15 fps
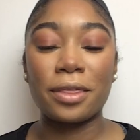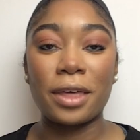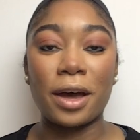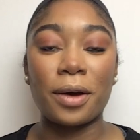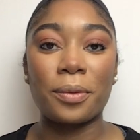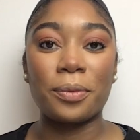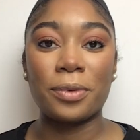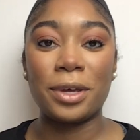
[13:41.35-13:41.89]

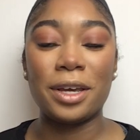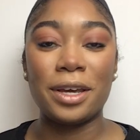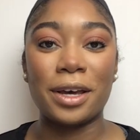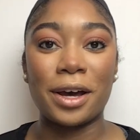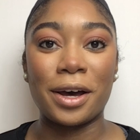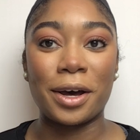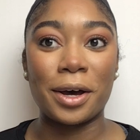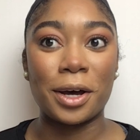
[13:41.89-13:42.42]
that we
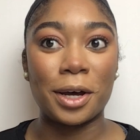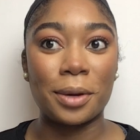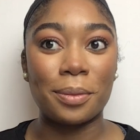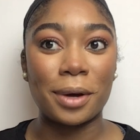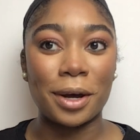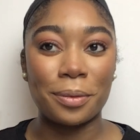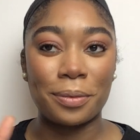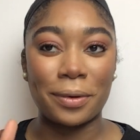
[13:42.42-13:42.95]

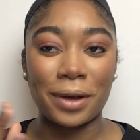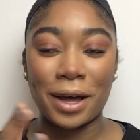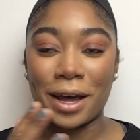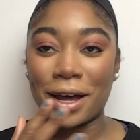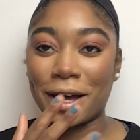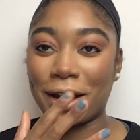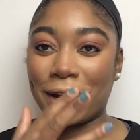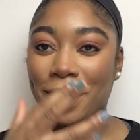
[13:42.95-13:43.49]

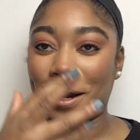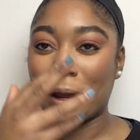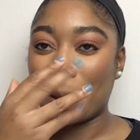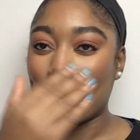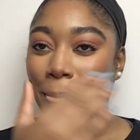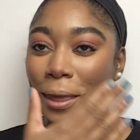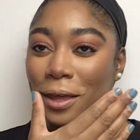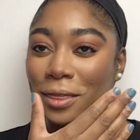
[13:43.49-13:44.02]
applied
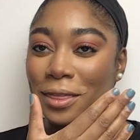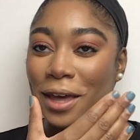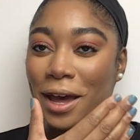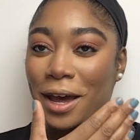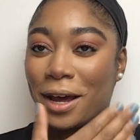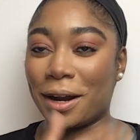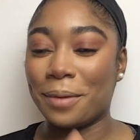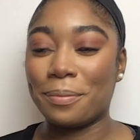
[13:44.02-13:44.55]

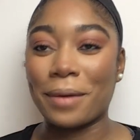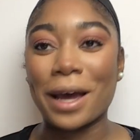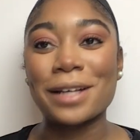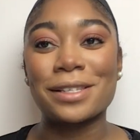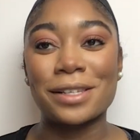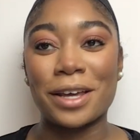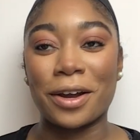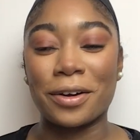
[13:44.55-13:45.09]
that
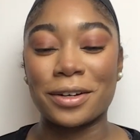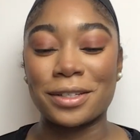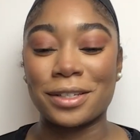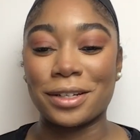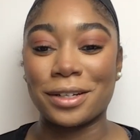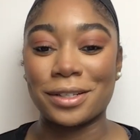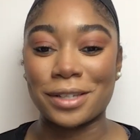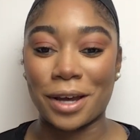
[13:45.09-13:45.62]
mascara to
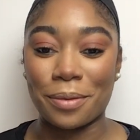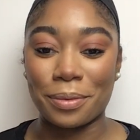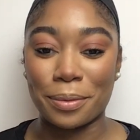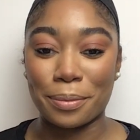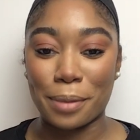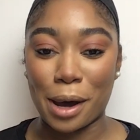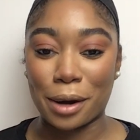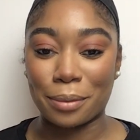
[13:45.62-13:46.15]
the top and
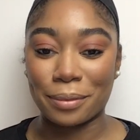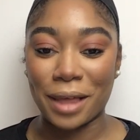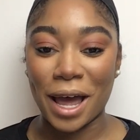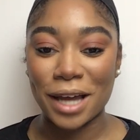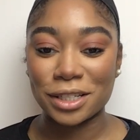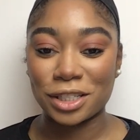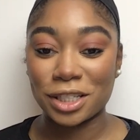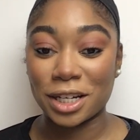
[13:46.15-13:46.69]
bottom
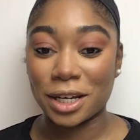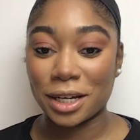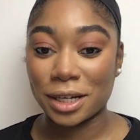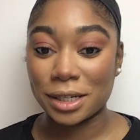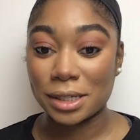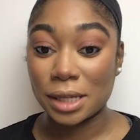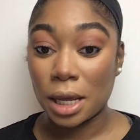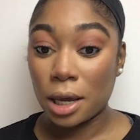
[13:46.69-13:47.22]

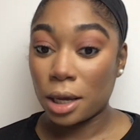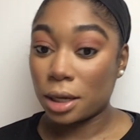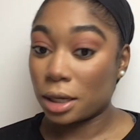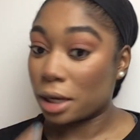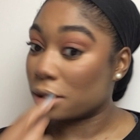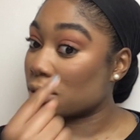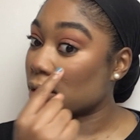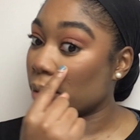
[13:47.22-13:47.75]
lashes,
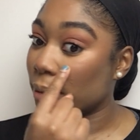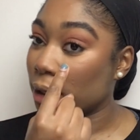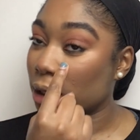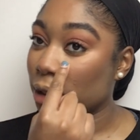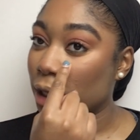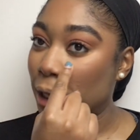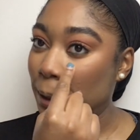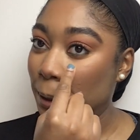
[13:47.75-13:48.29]
yes, I'm gonna get
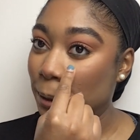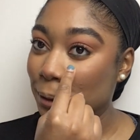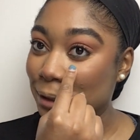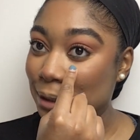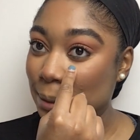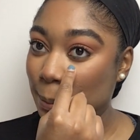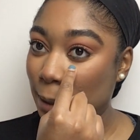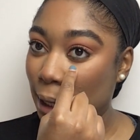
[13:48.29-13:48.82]
that little
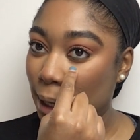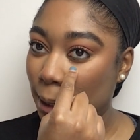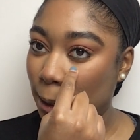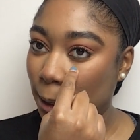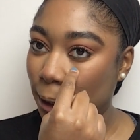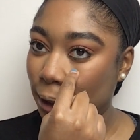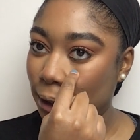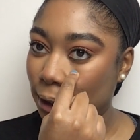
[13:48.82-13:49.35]
spot
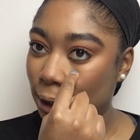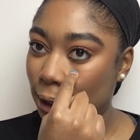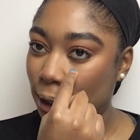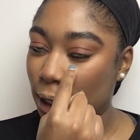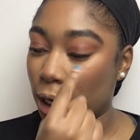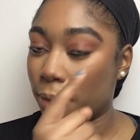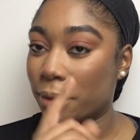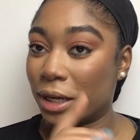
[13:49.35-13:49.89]
right
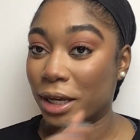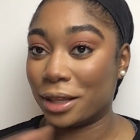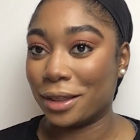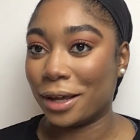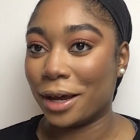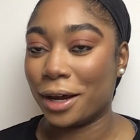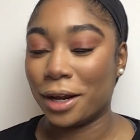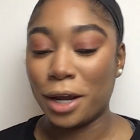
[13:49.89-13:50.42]
there. I'm gonna get
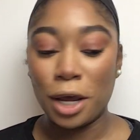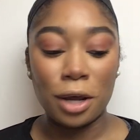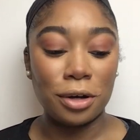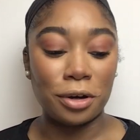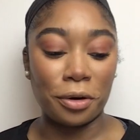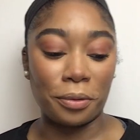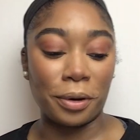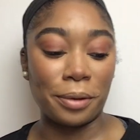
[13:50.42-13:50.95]
that.
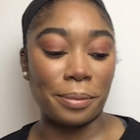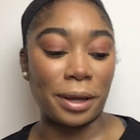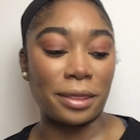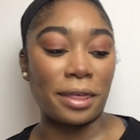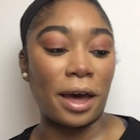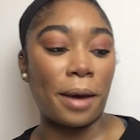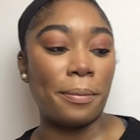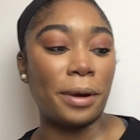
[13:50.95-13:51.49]
Don't worry about
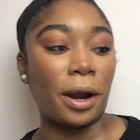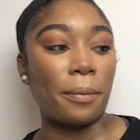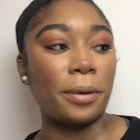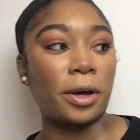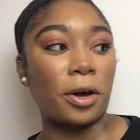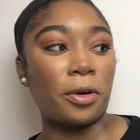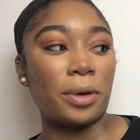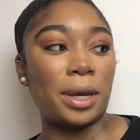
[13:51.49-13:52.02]
that. But I'm gonna
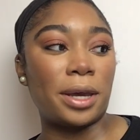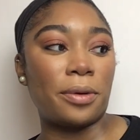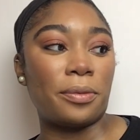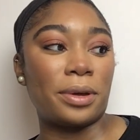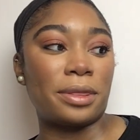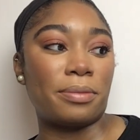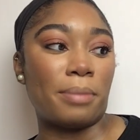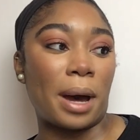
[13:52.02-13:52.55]
go in
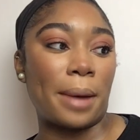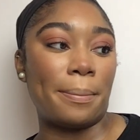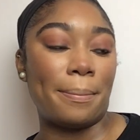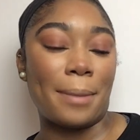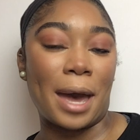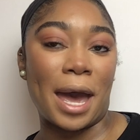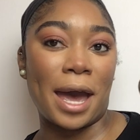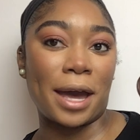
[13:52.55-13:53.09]
with my
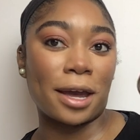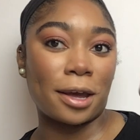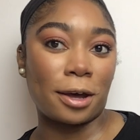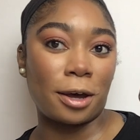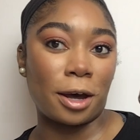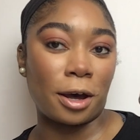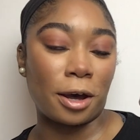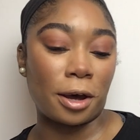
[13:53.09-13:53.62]
MAC
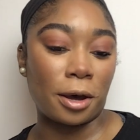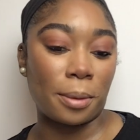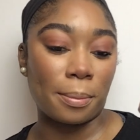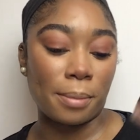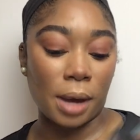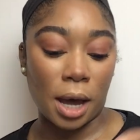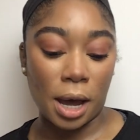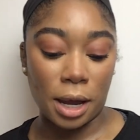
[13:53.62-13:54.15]

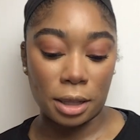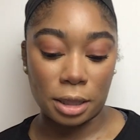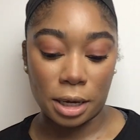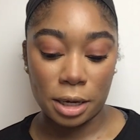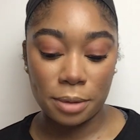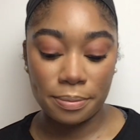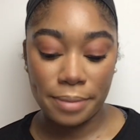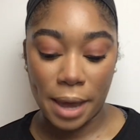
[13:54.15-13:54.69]

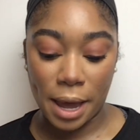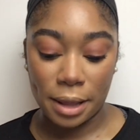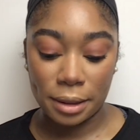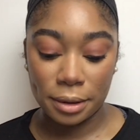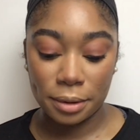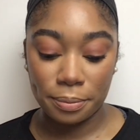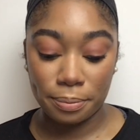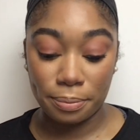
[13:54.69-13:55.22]
highlighting
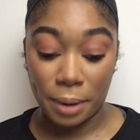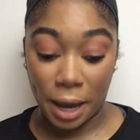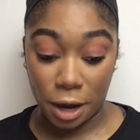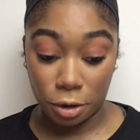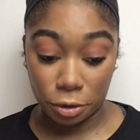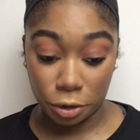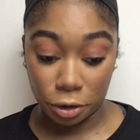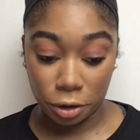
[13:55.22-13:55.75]

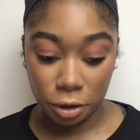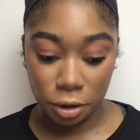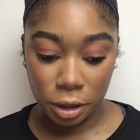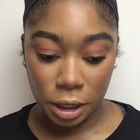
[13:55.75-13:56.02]
powder,